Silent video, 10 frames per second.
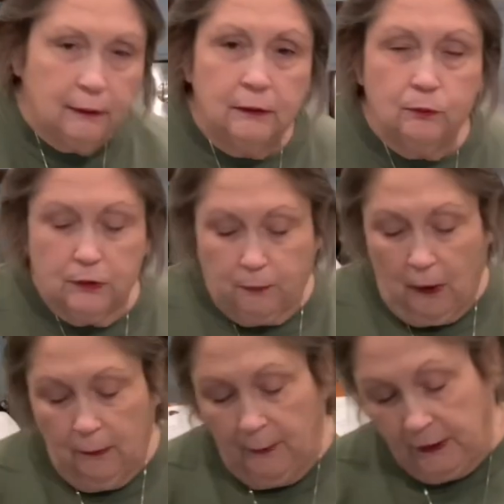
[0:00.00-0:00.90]
it was
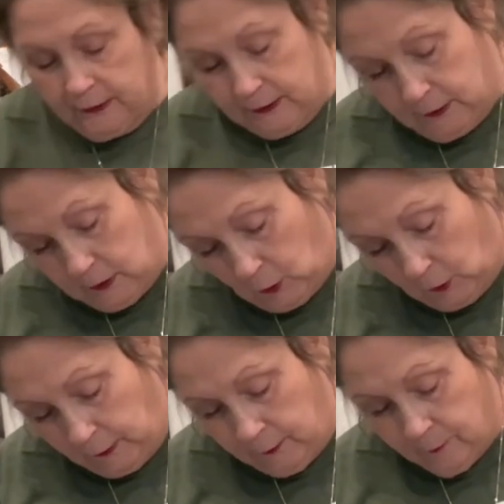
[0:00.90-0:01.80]
probably about
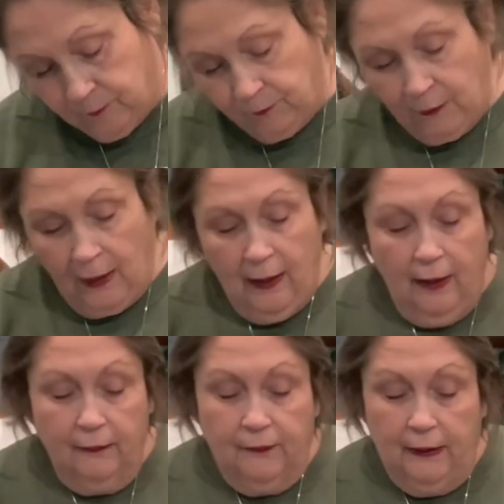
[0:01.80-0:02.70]
10:30.
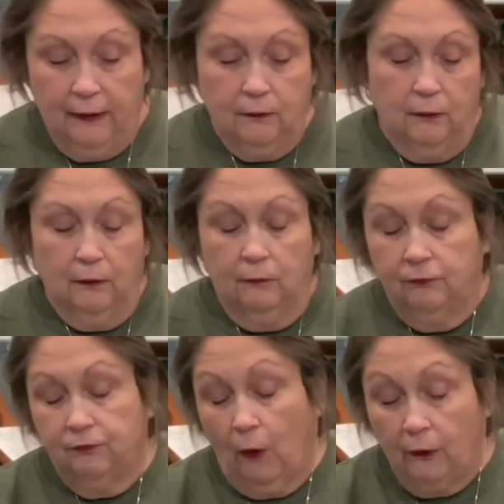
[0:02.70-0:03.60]
Then a little
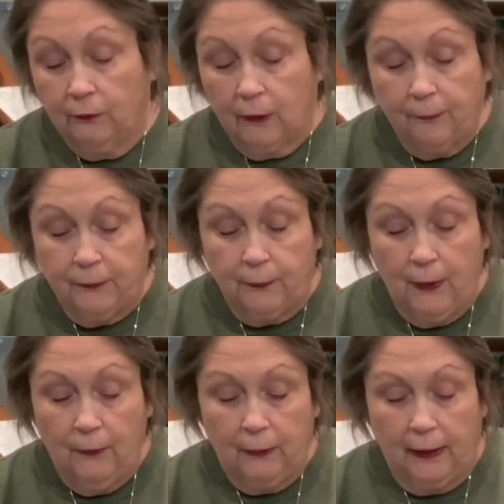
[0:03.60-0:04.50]
farther up the
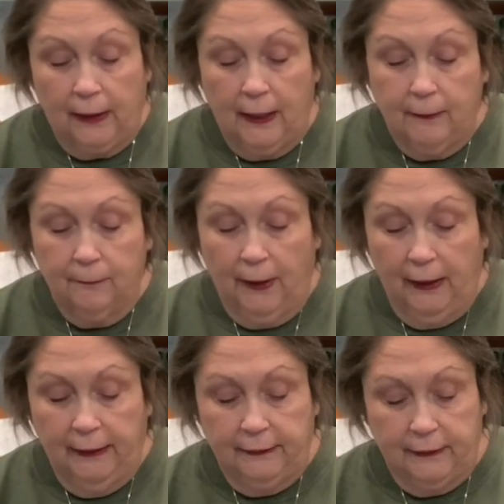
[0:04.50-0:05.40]
road, I came
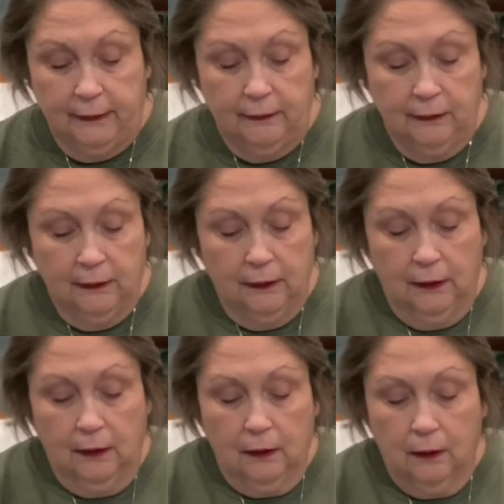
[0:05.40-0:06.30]
by the
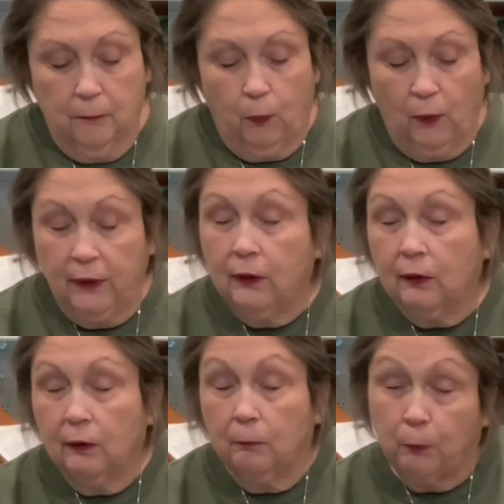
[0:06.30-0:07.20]

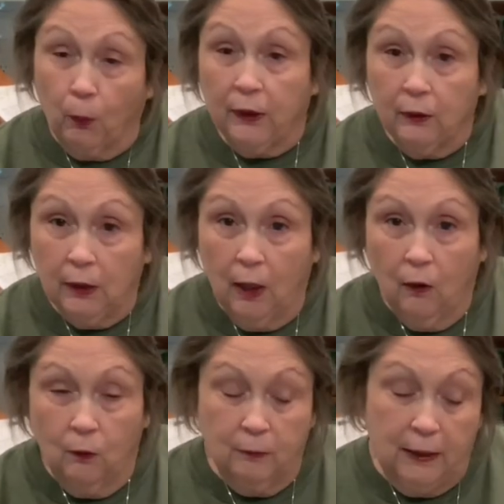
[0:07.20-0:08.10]
Boyhood
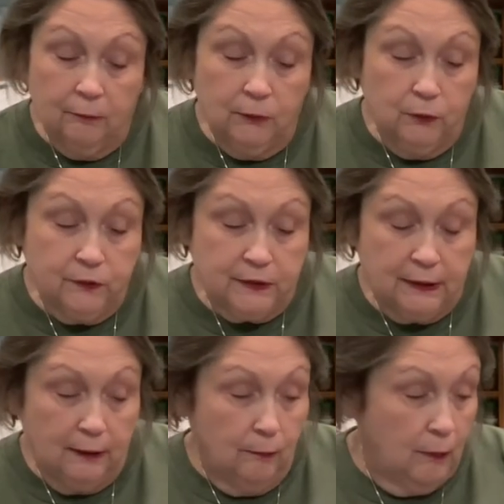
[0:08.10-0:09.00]
Home and
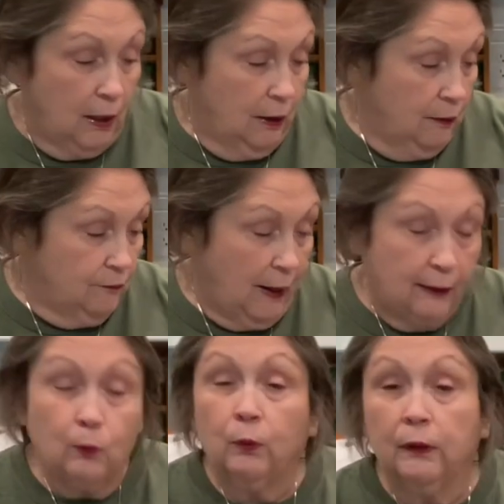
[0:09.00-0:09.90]
Museum of
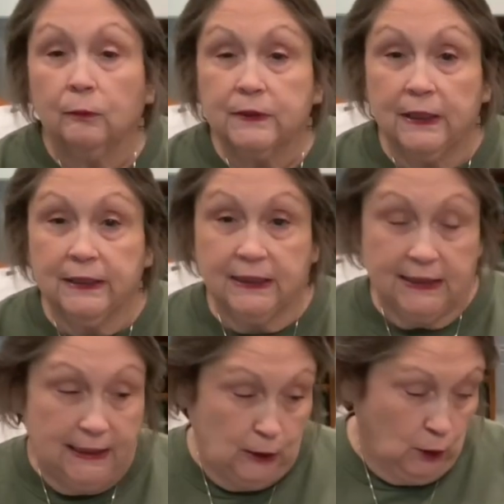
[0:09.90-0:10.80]
Hank Williams
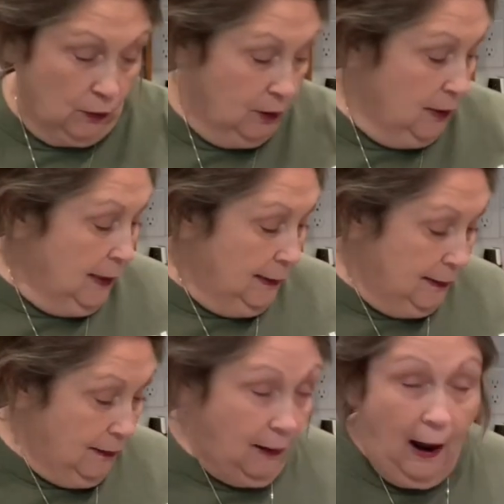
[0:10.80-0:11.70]
Sr.
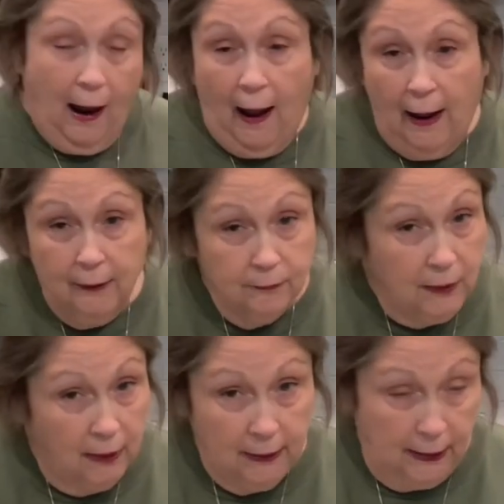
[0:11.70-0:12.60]
Now, I'm
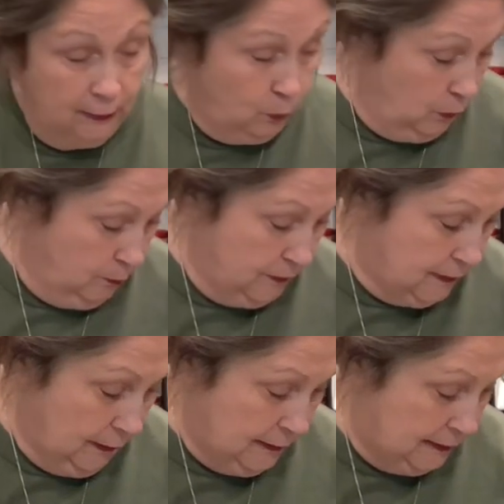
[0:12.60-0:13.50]
not a Hank Williams
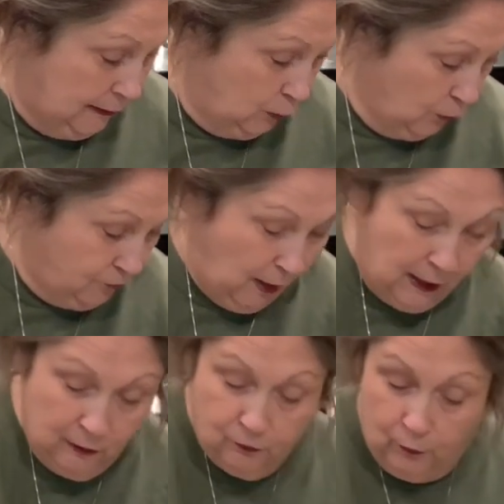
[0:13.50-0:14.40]
Sr.
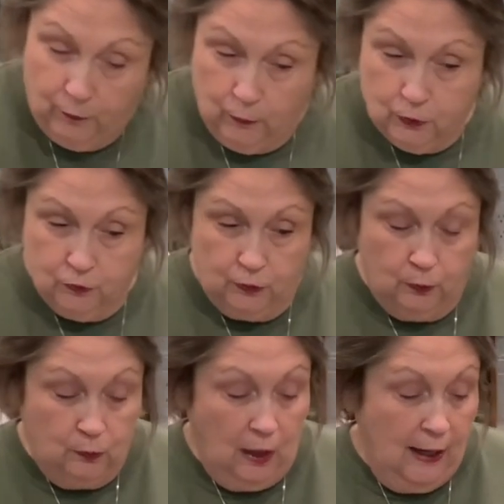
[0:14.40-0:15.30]
fan. For those of
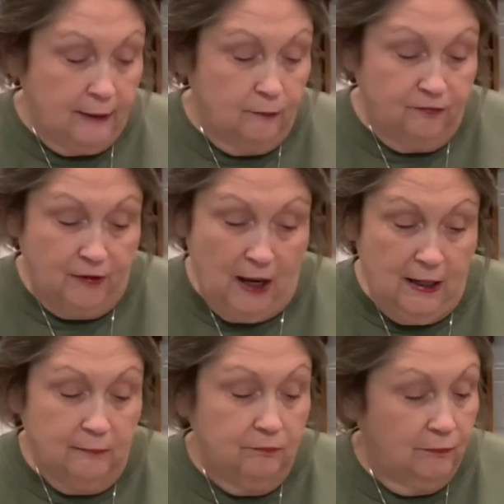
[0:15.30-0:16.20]
you who like him,
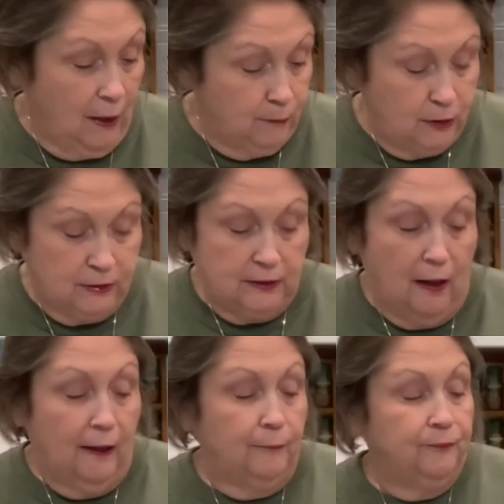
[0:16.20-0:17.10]
fine. I'm just
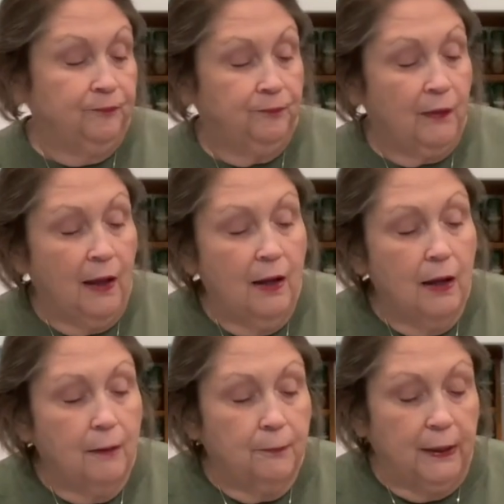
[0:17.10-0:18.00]
not.
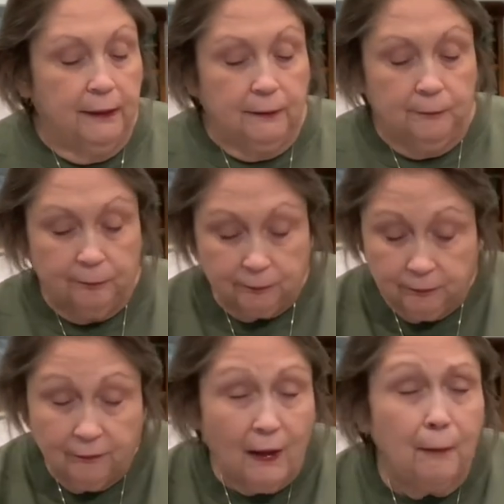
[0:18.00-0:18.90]
But
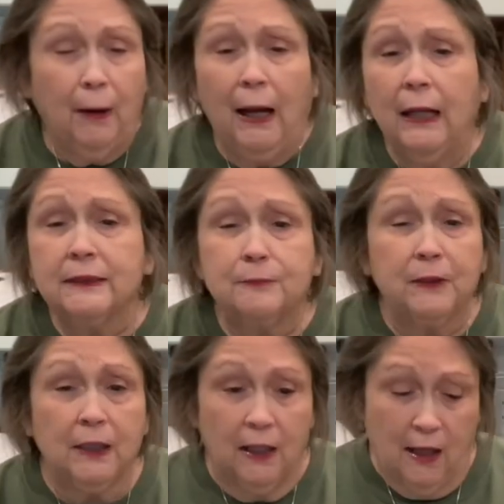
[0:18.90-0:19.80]
my
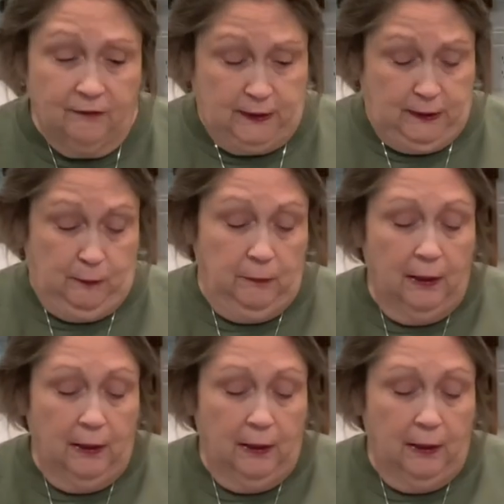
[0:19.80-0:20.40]
husband loved him.